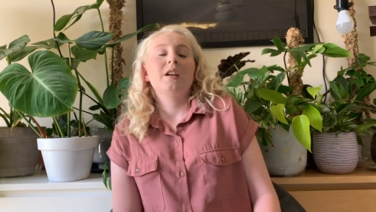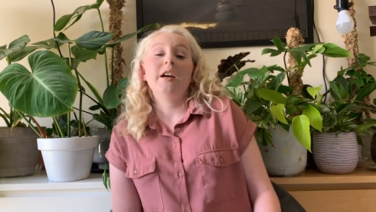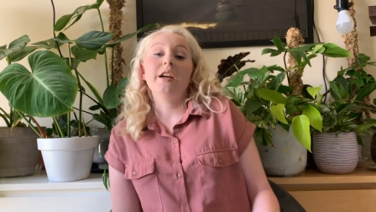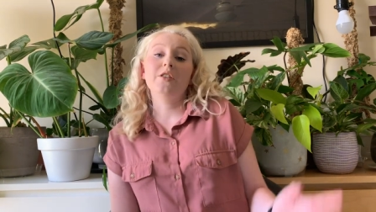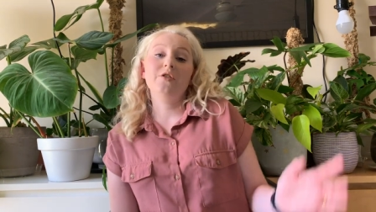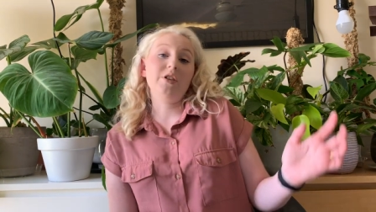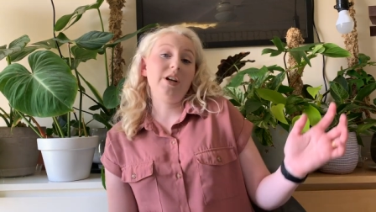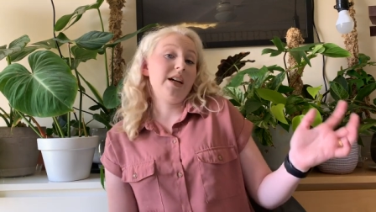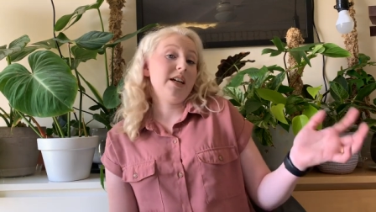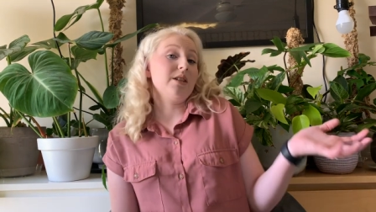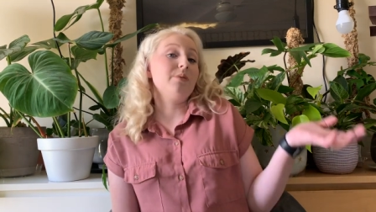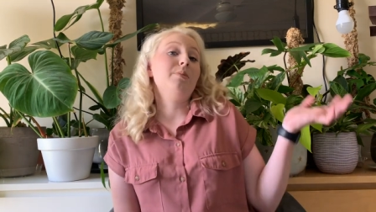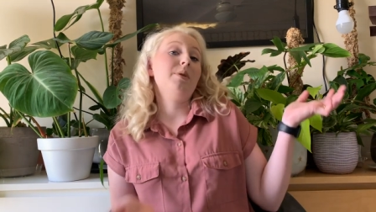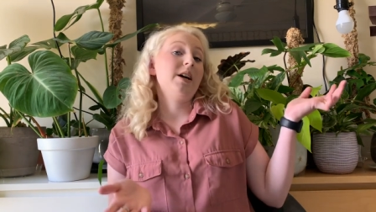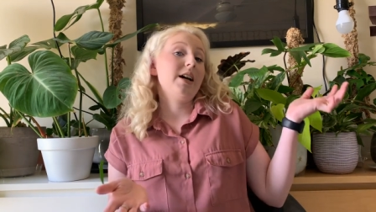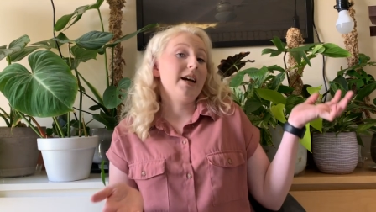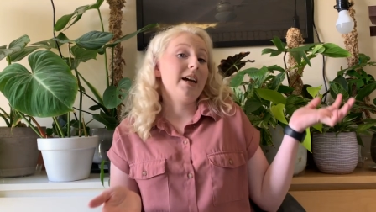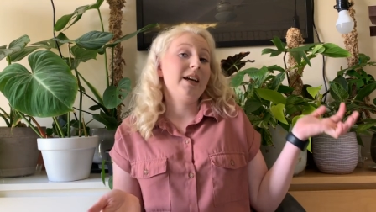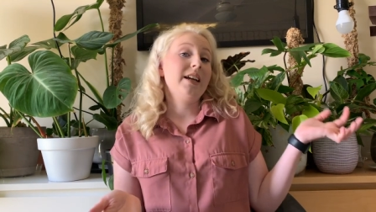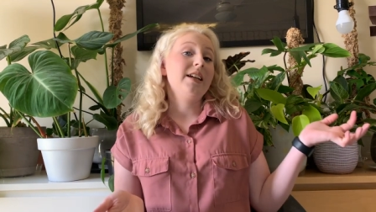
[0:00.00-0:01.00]
I dragged
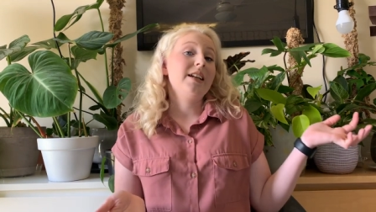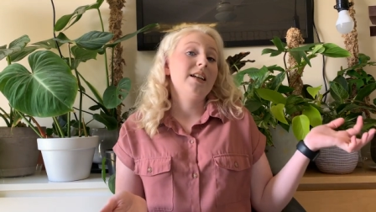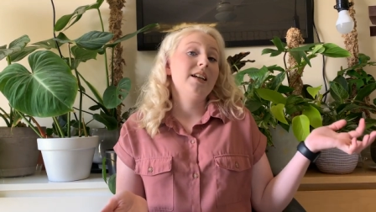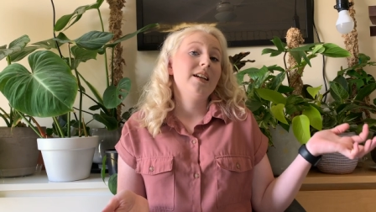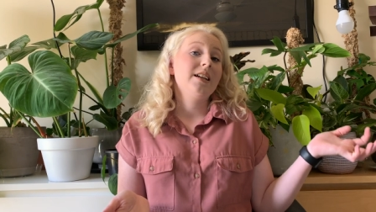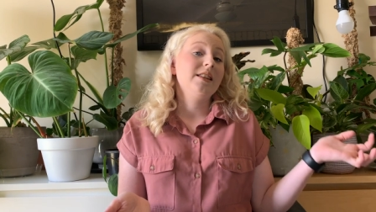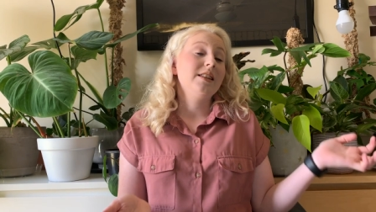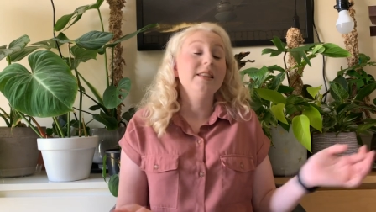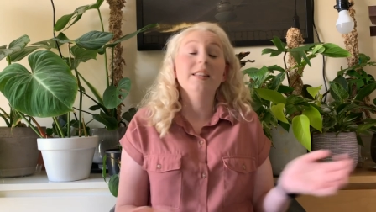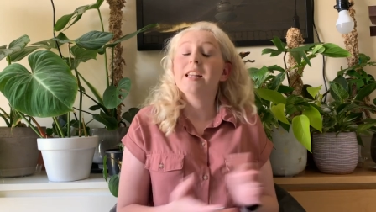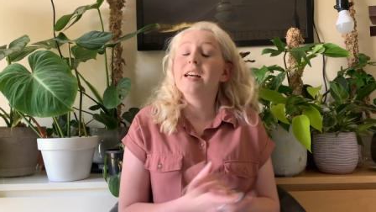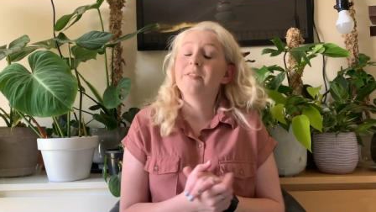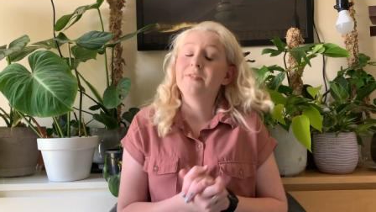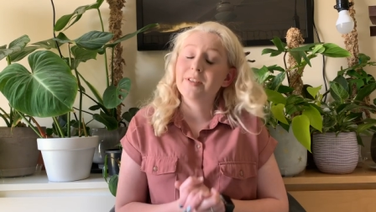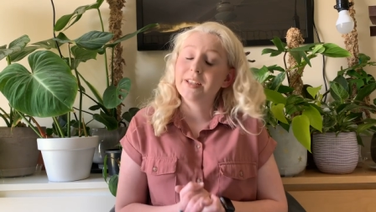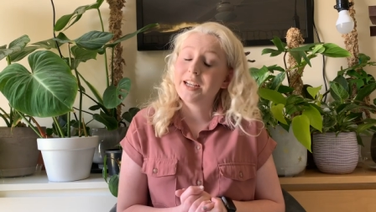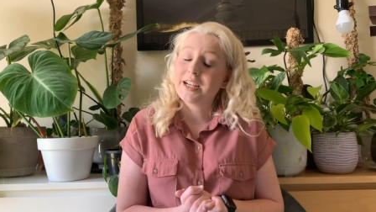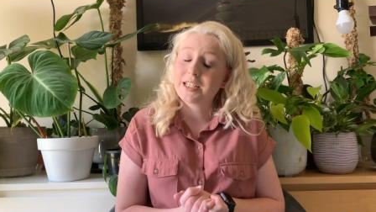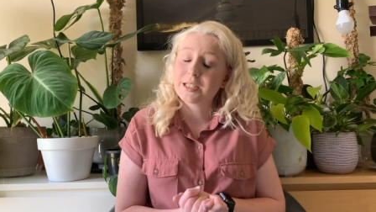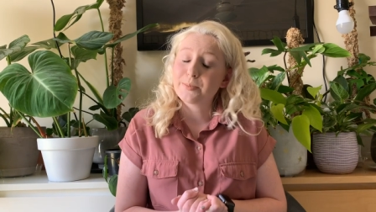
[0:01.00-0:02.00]
my
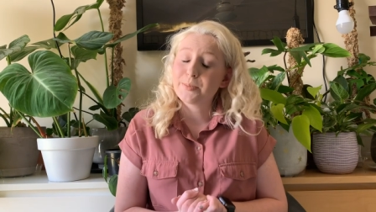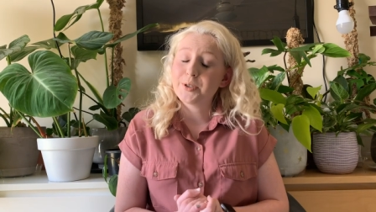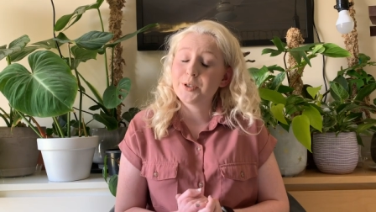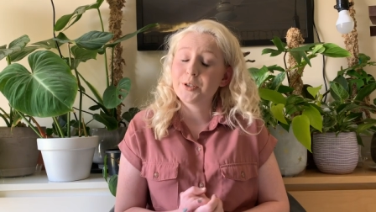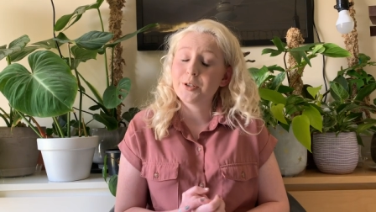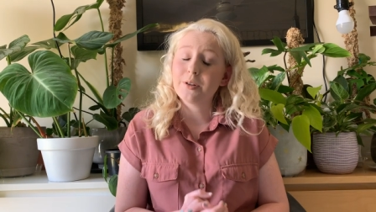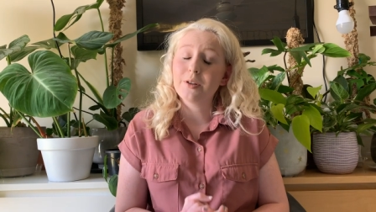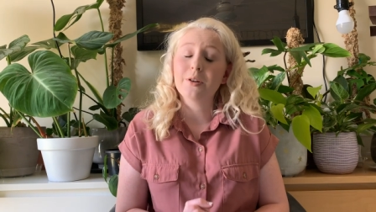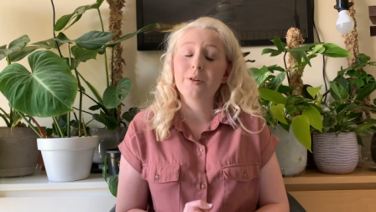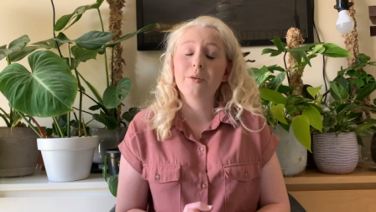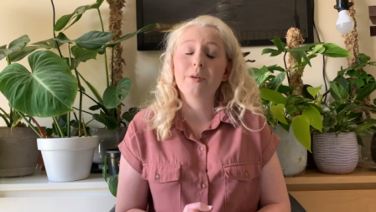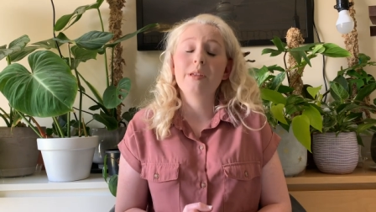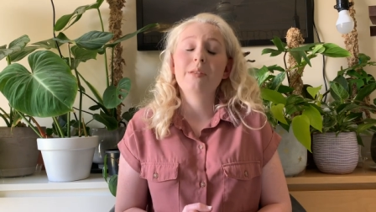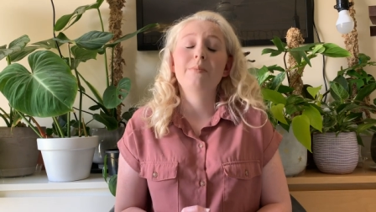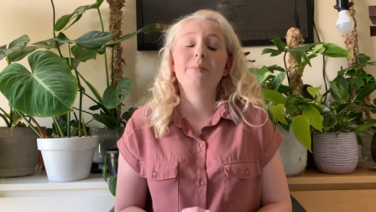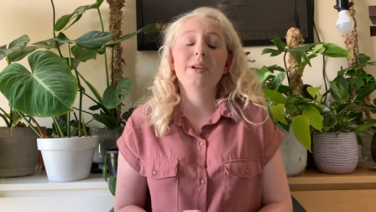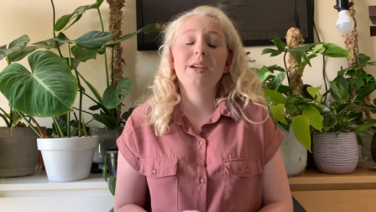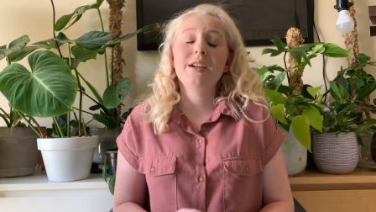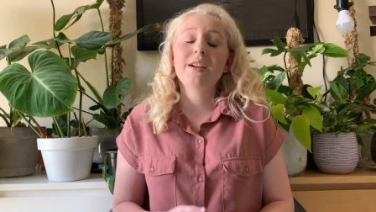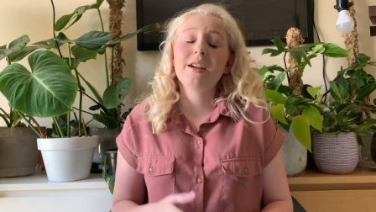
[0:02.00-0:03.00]
lovely husband along
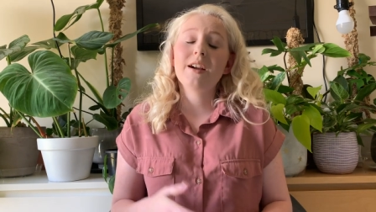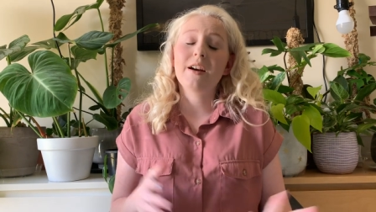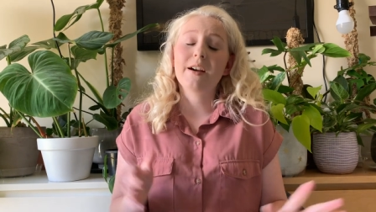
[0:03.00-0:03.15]
with me.